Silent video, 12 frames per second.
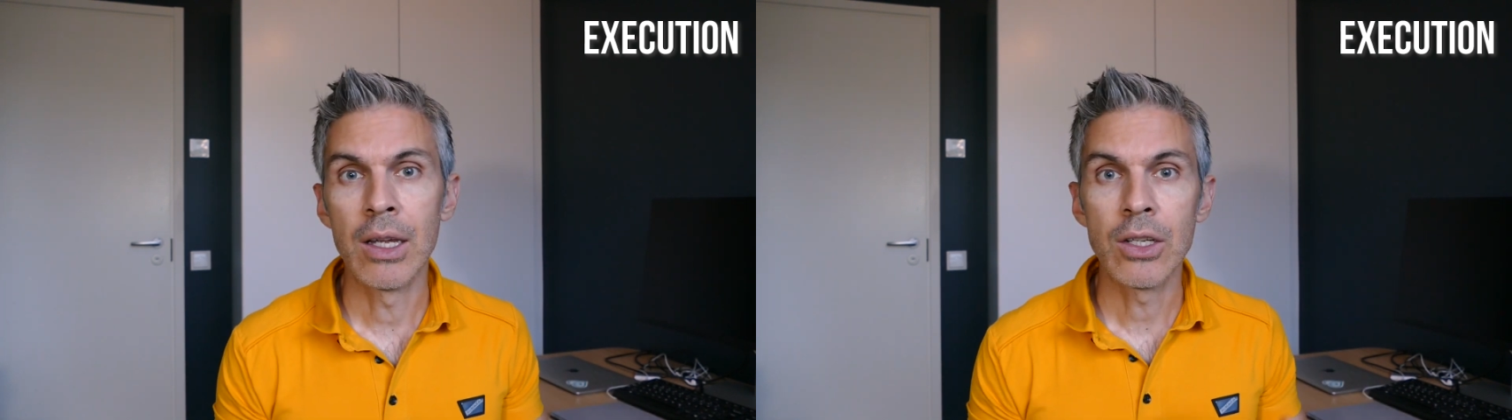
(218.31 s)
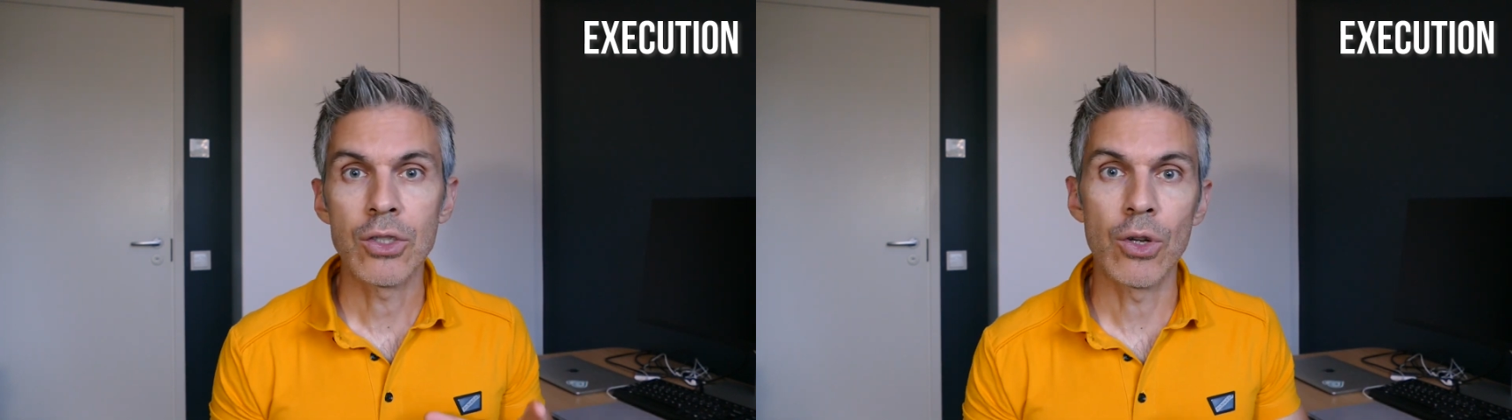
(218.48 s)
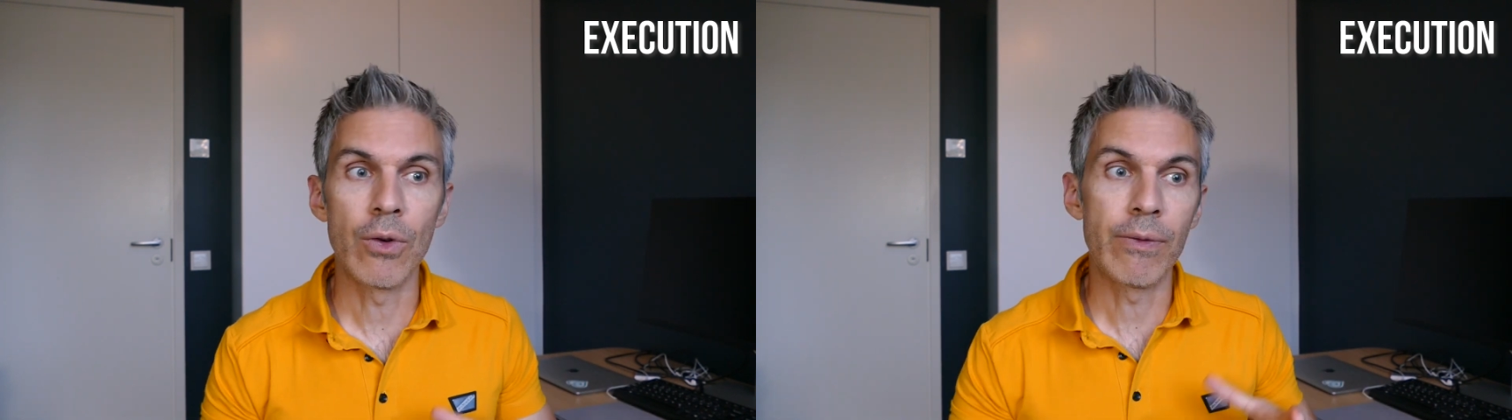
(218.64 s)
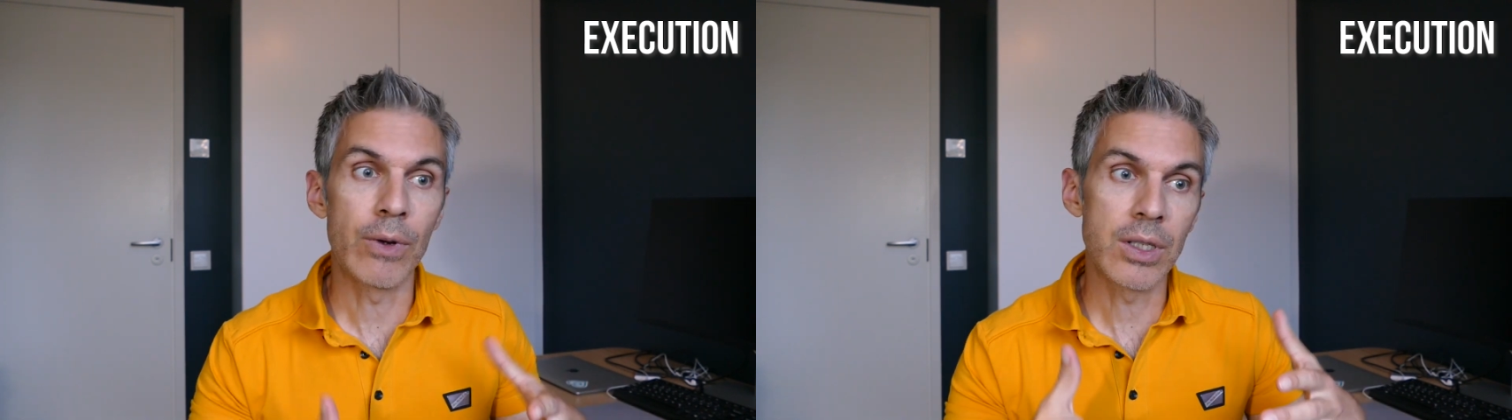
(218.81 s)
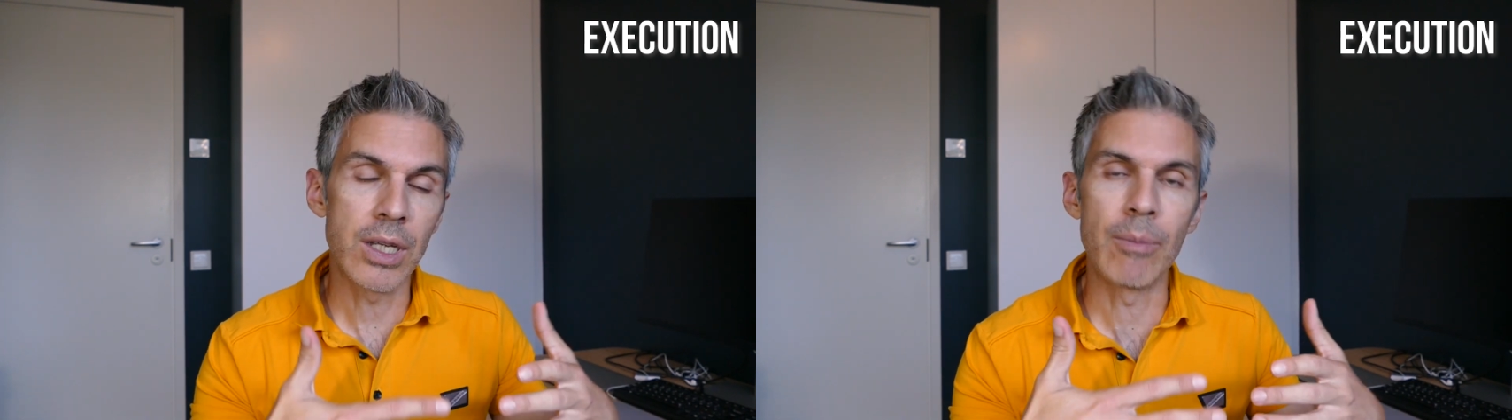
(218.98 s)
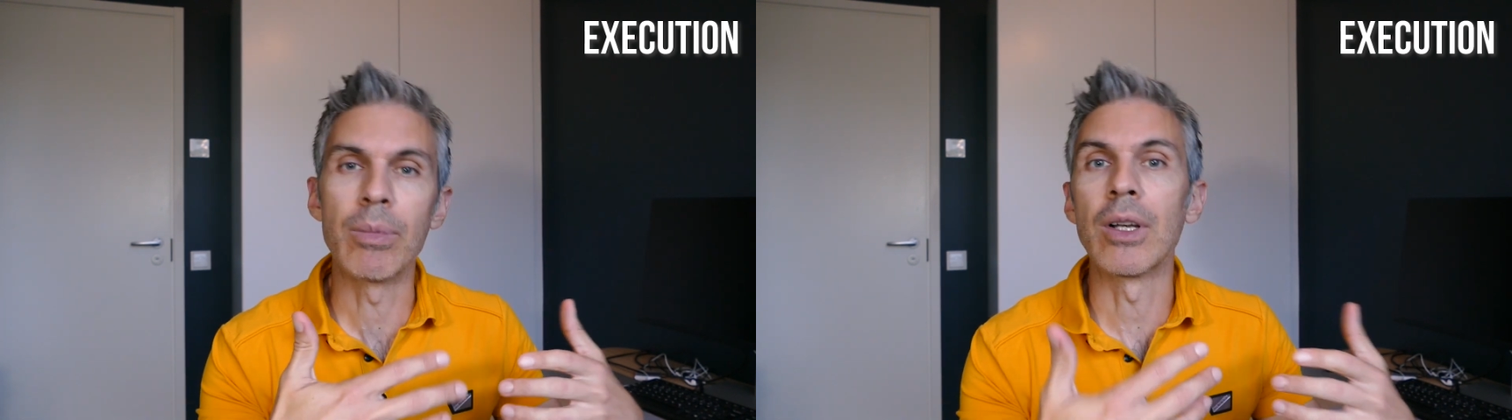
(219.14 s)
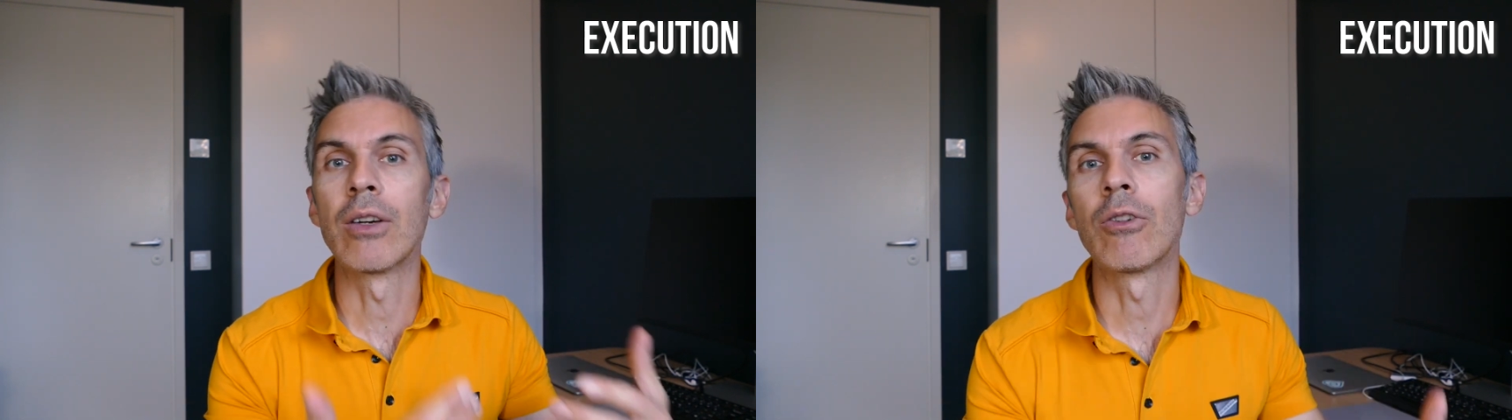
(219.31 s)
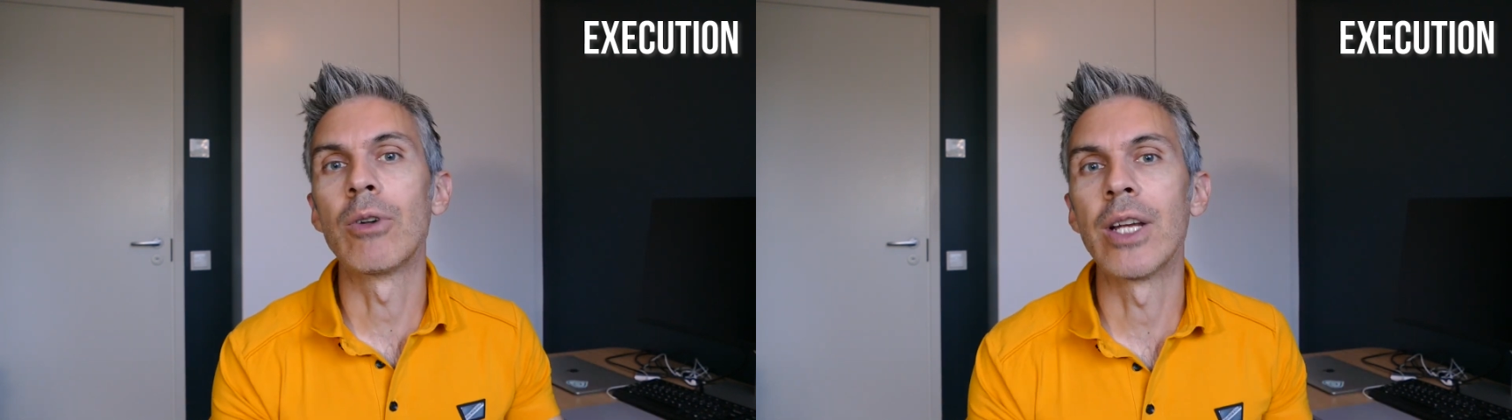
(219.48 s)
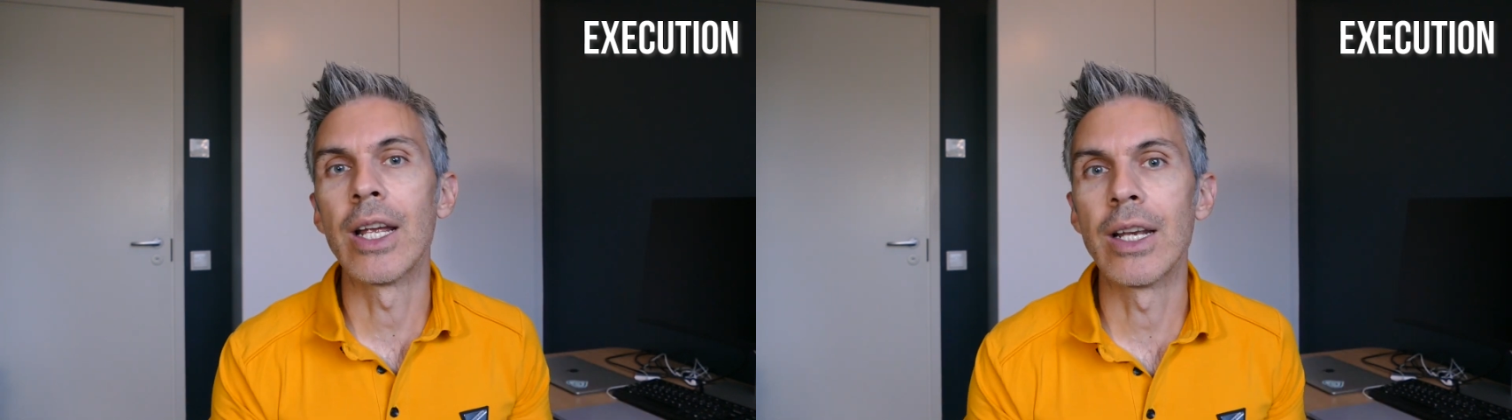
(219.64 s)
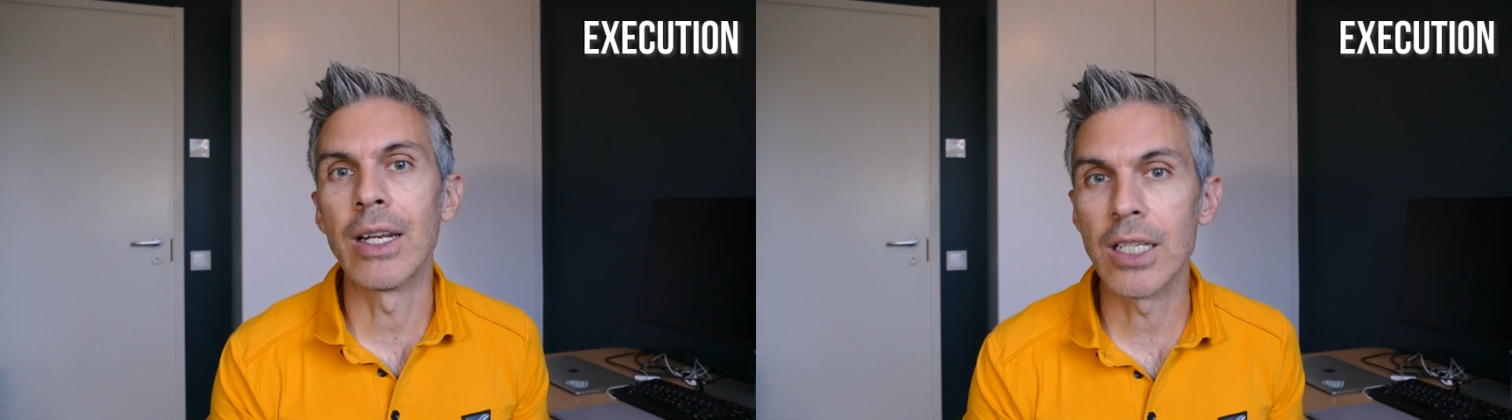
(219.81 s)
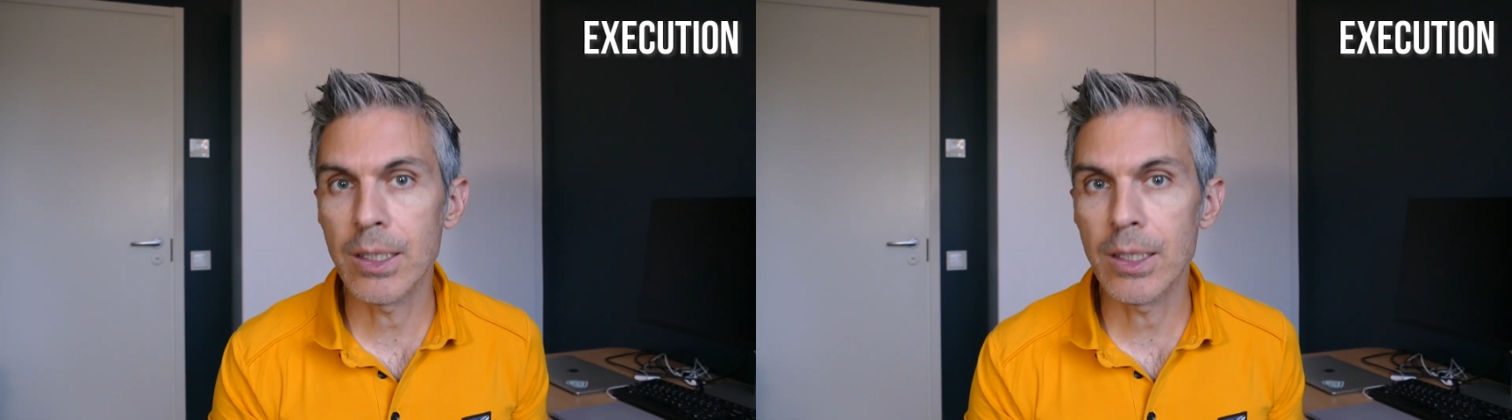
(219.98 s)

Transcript: So, for example, creating